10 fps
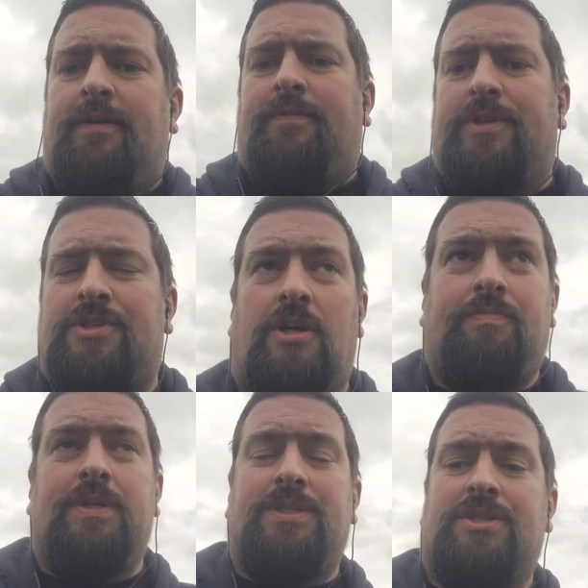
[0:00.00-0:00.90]
First
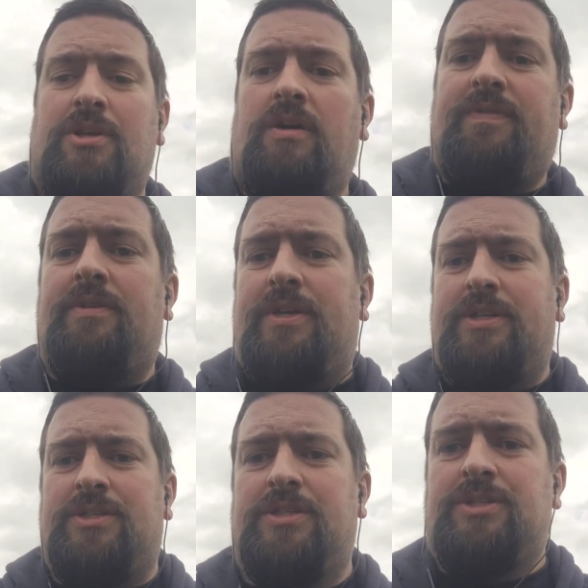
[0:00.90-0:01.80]
stop is Star
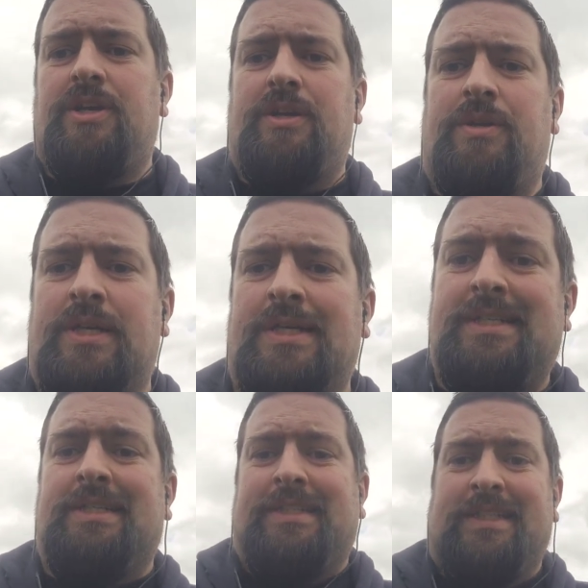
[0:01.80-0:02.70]
Foundation, so
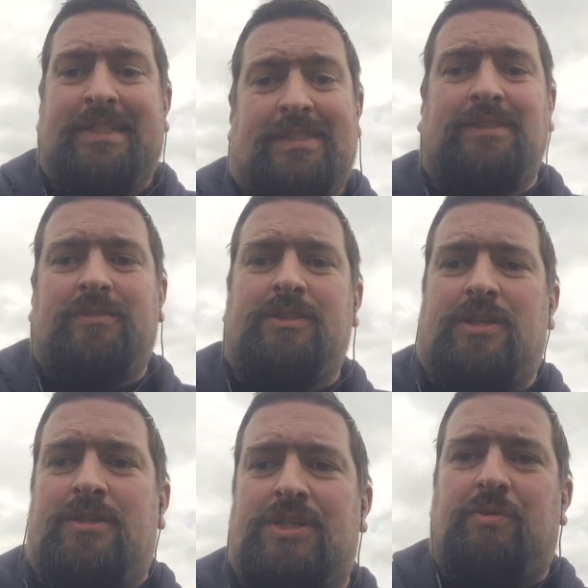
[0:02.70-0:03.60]
let's
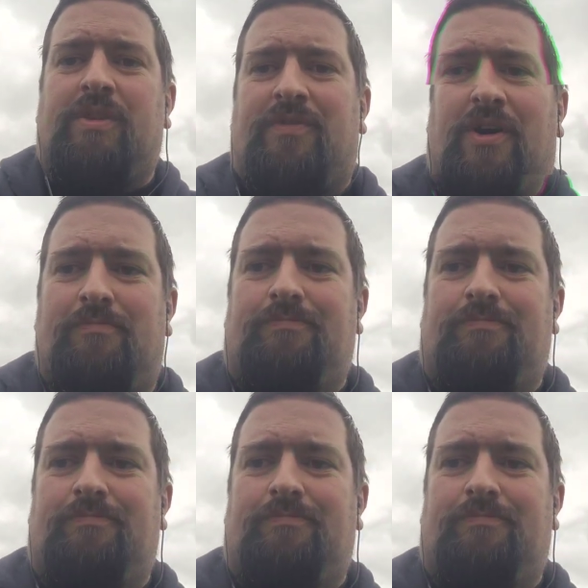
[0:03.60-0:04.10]
go see what they've got.